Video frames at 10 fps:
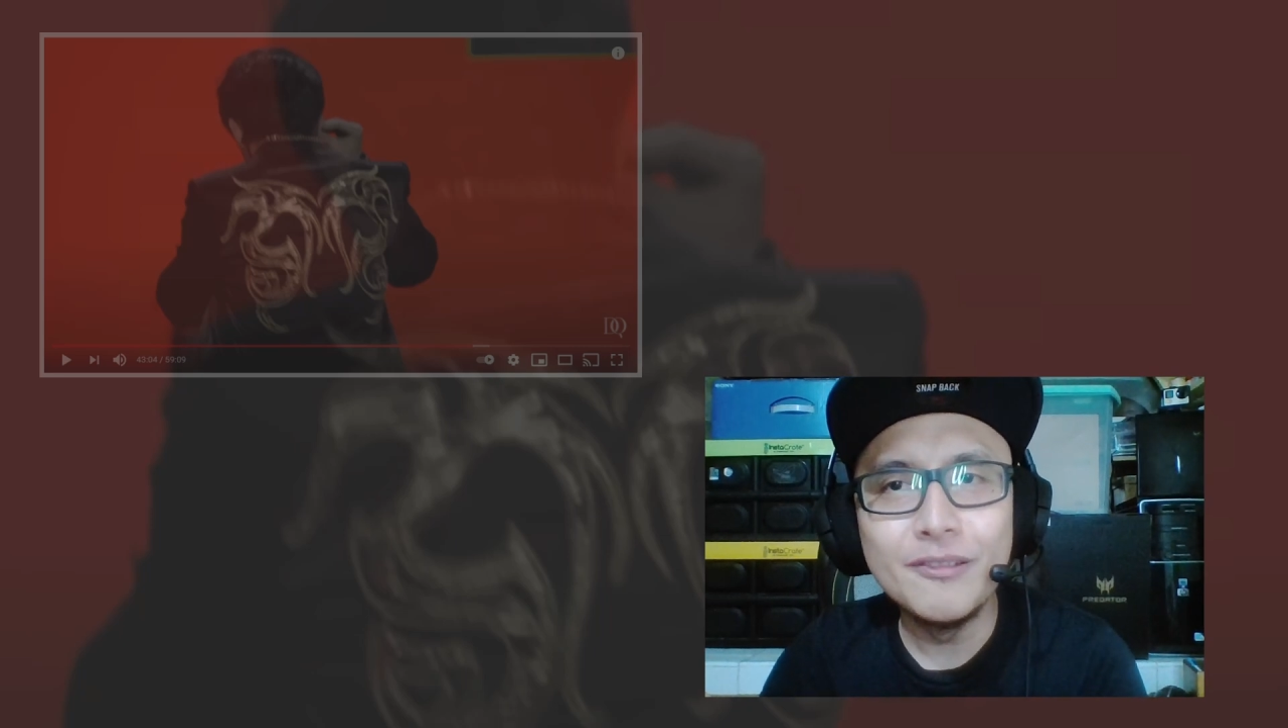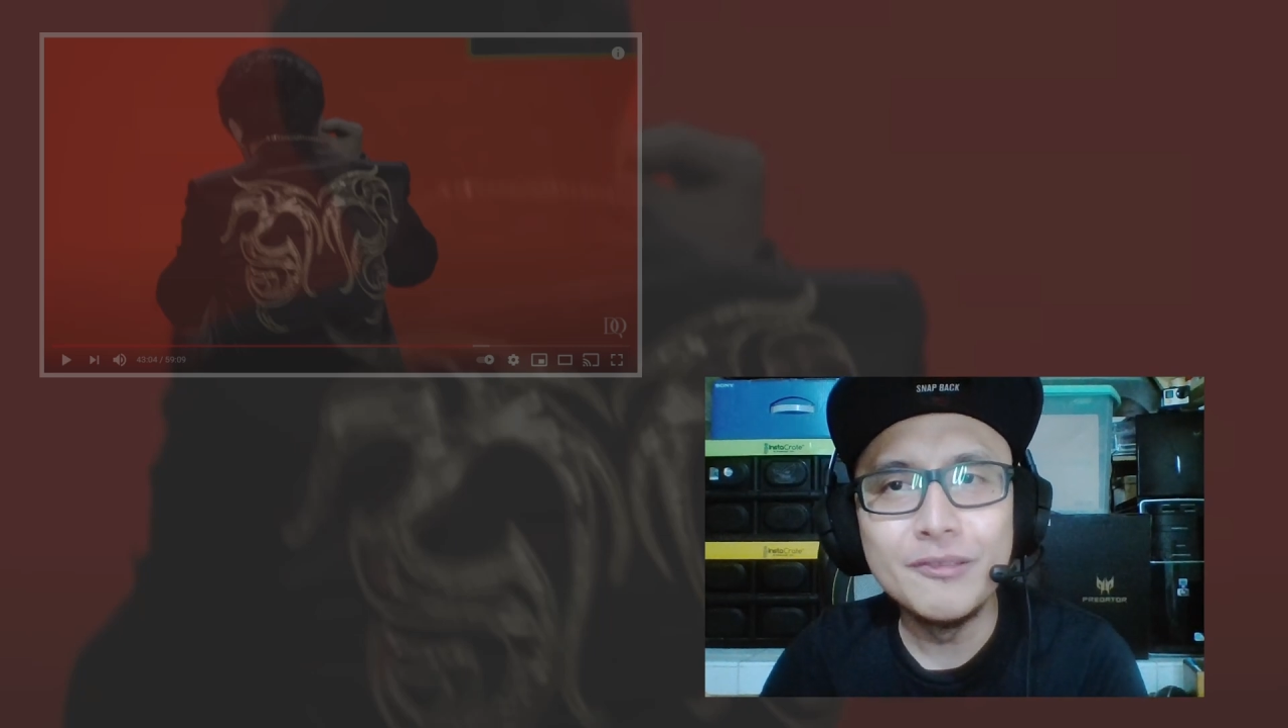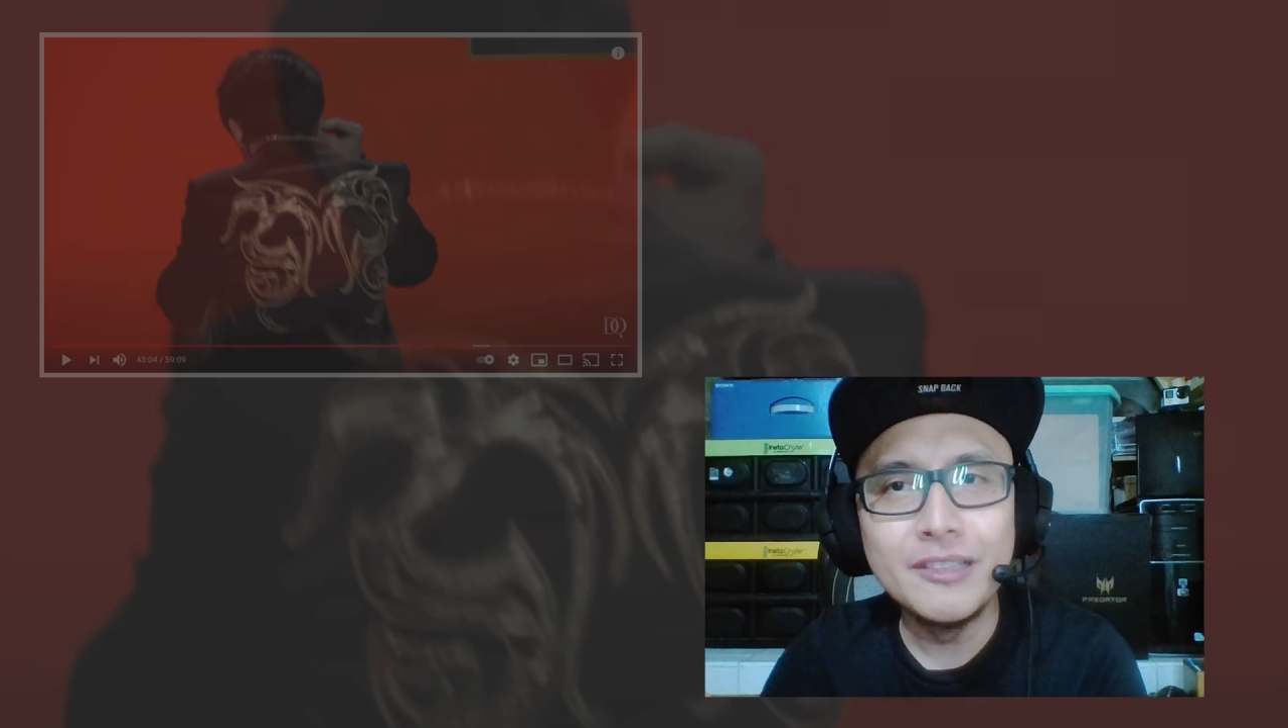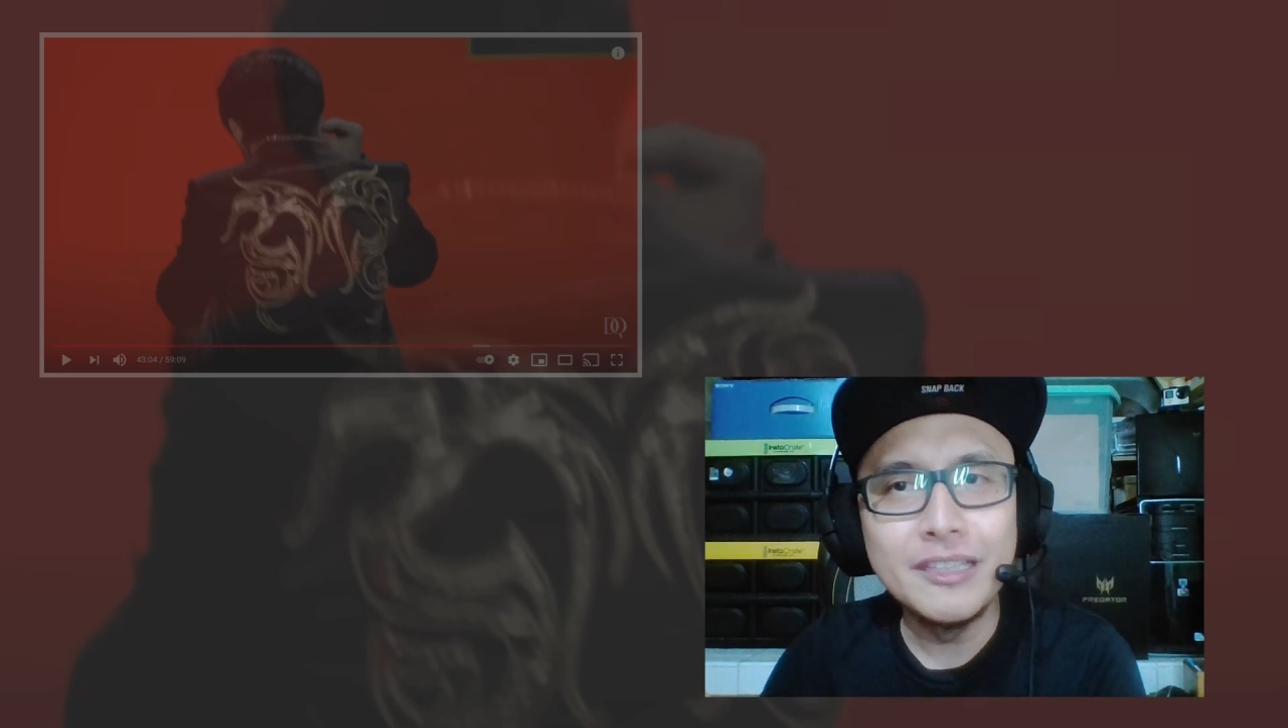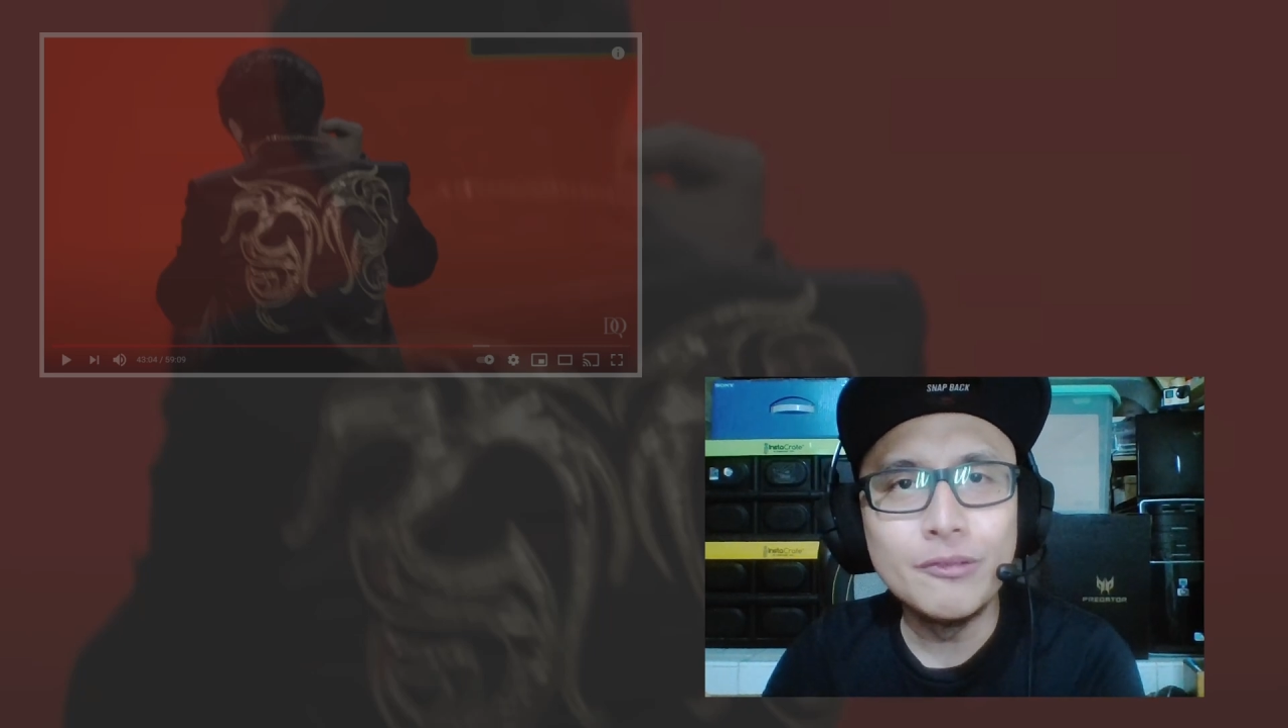
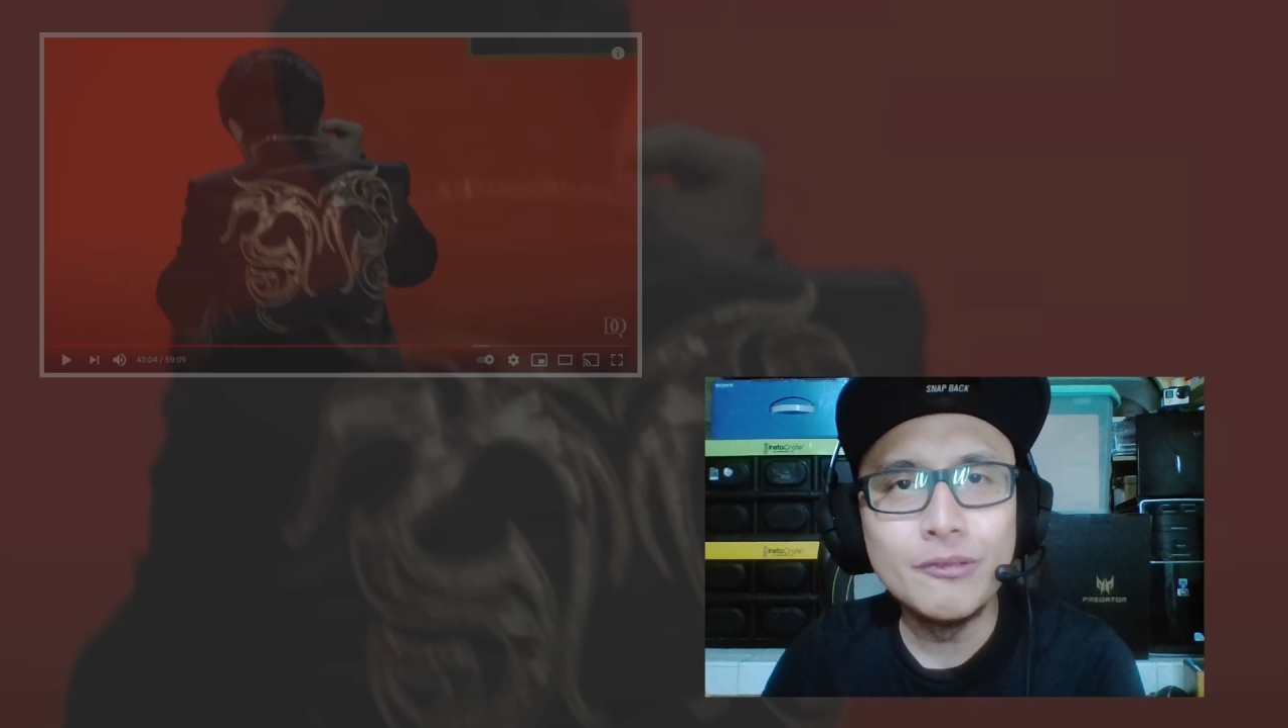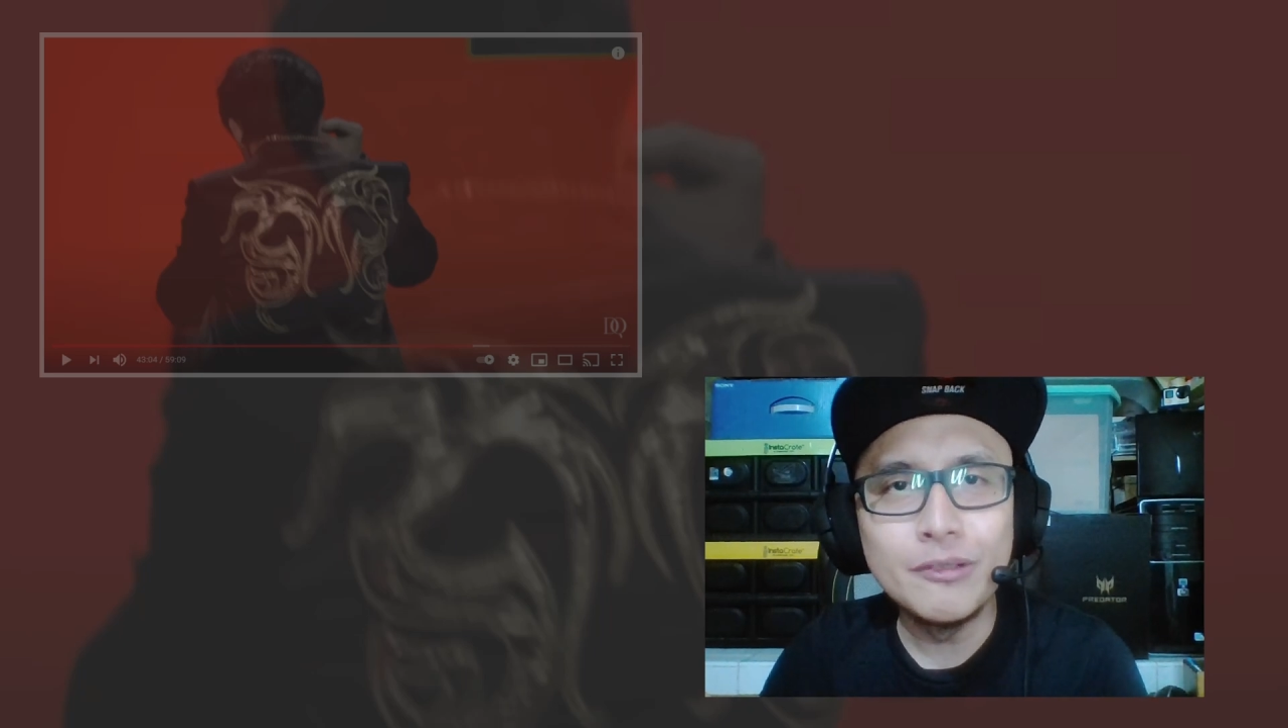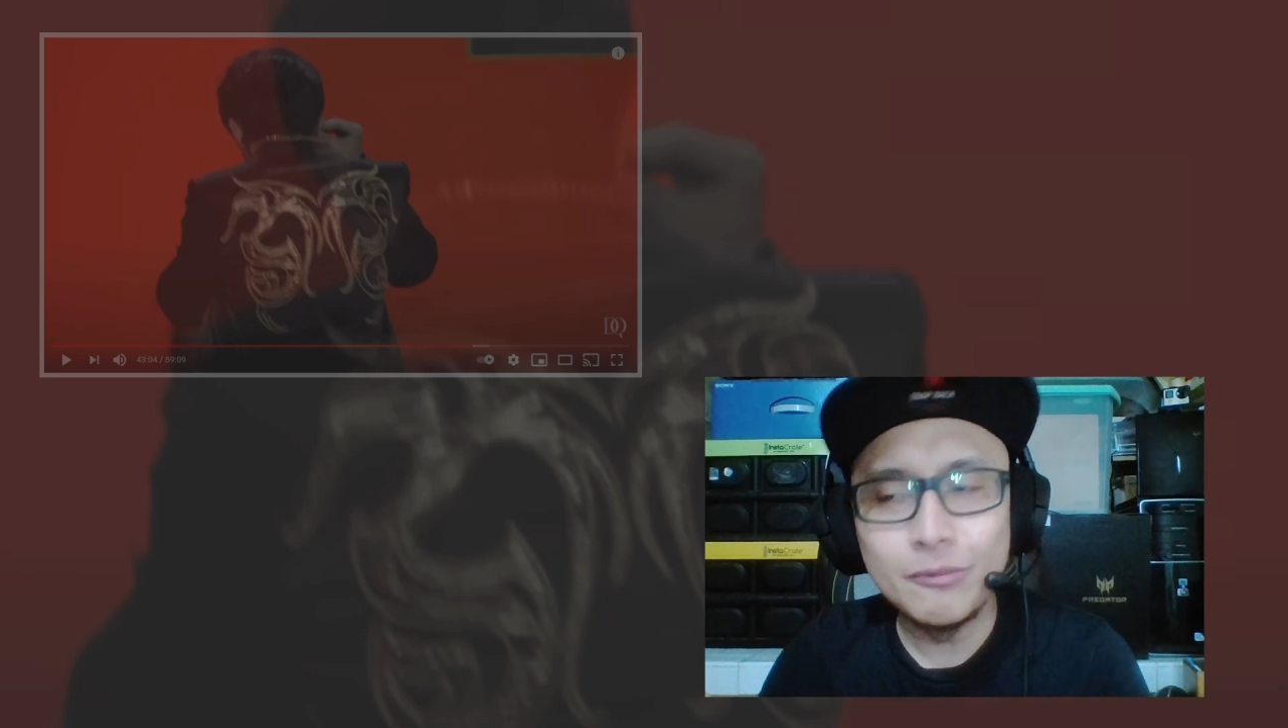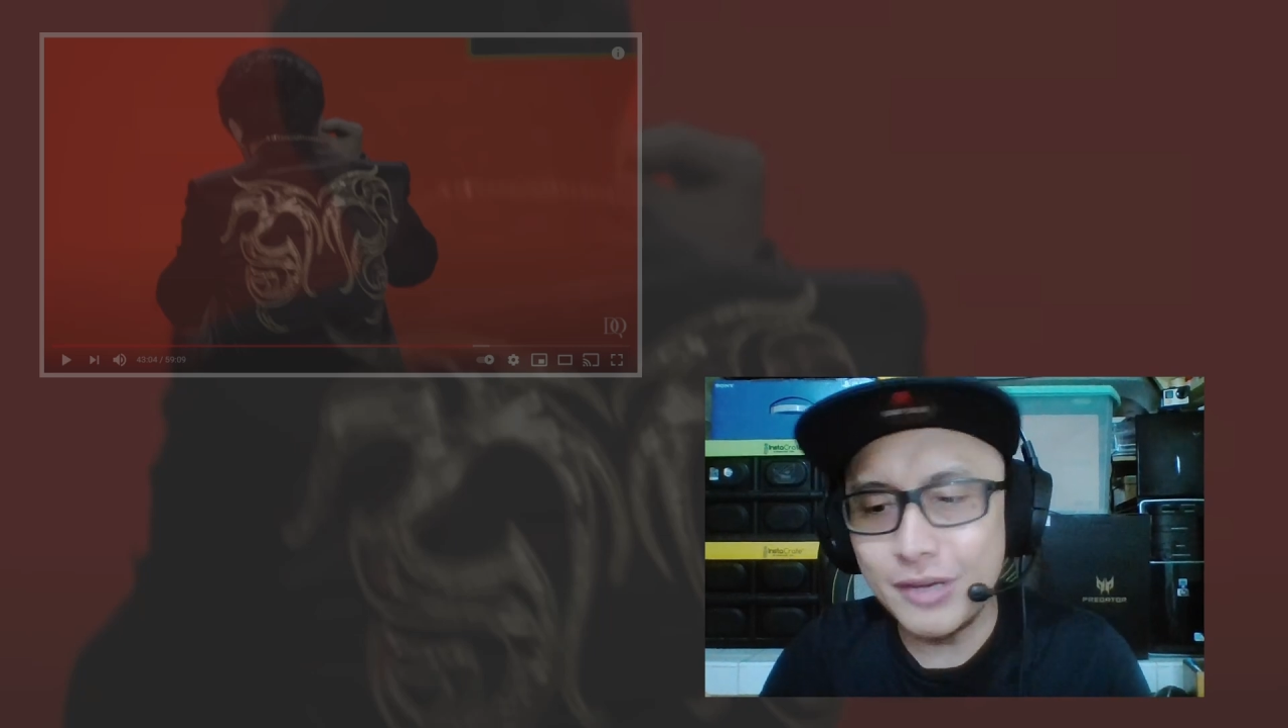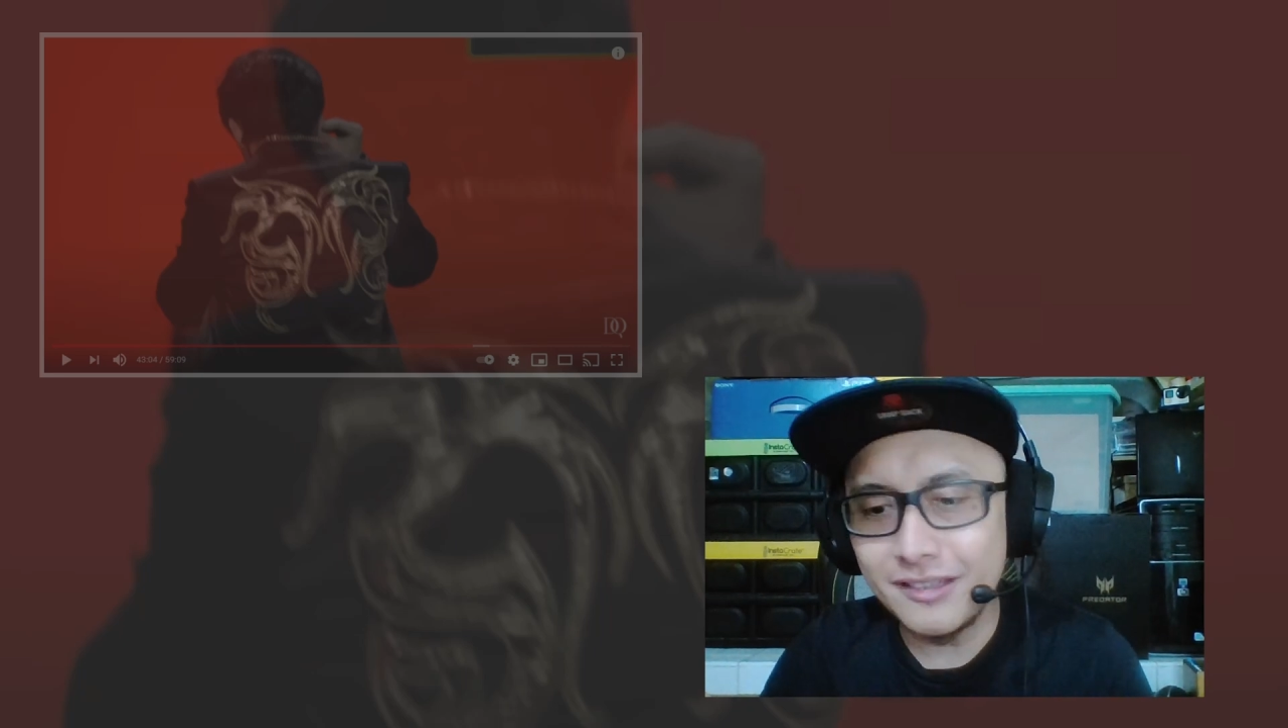
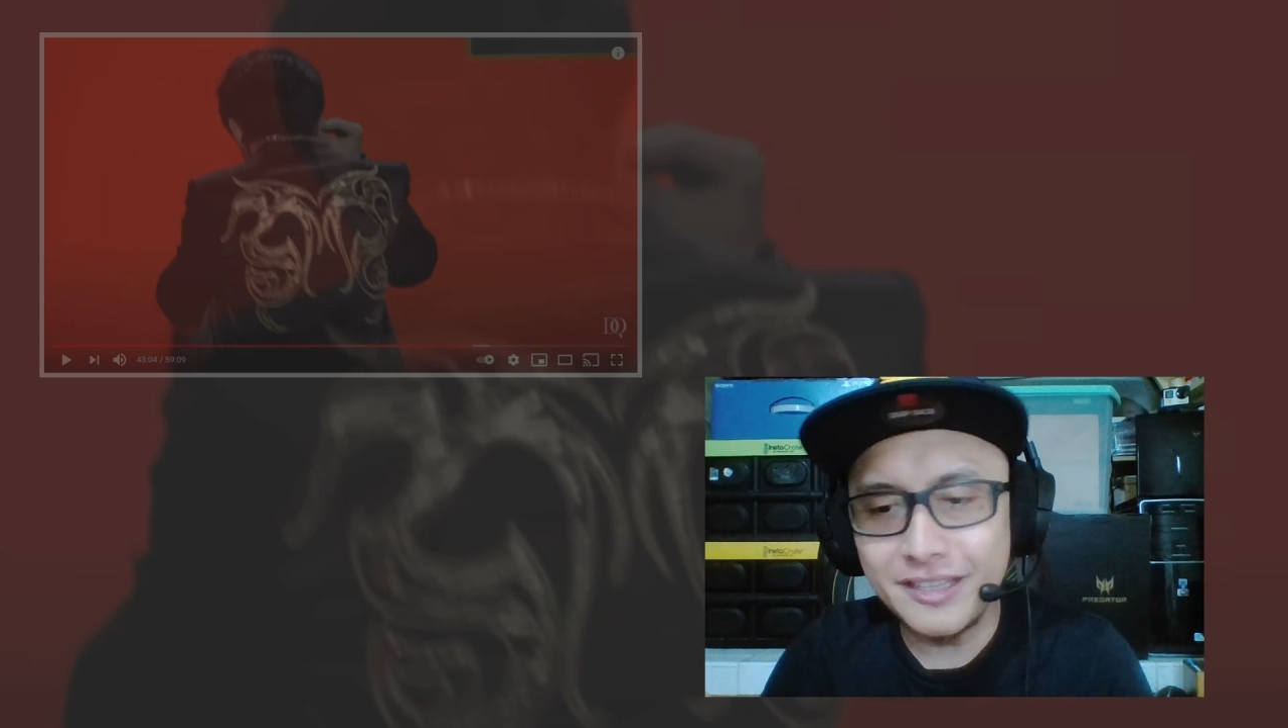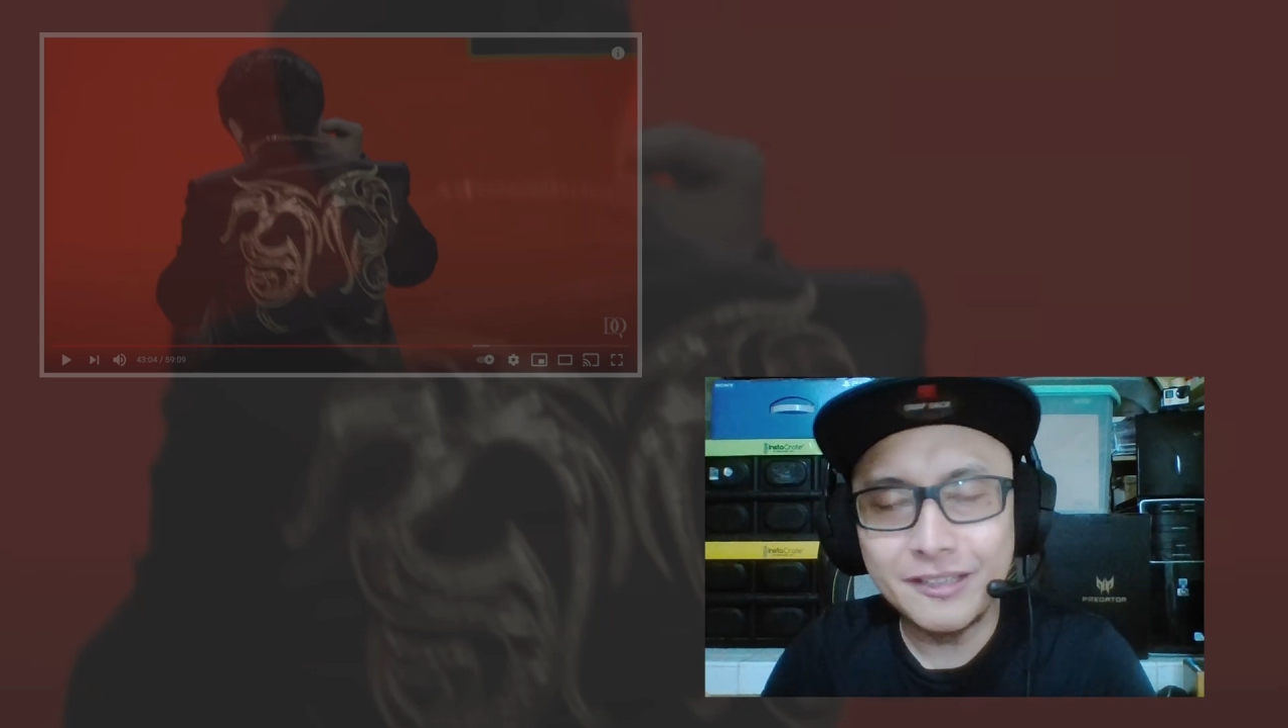while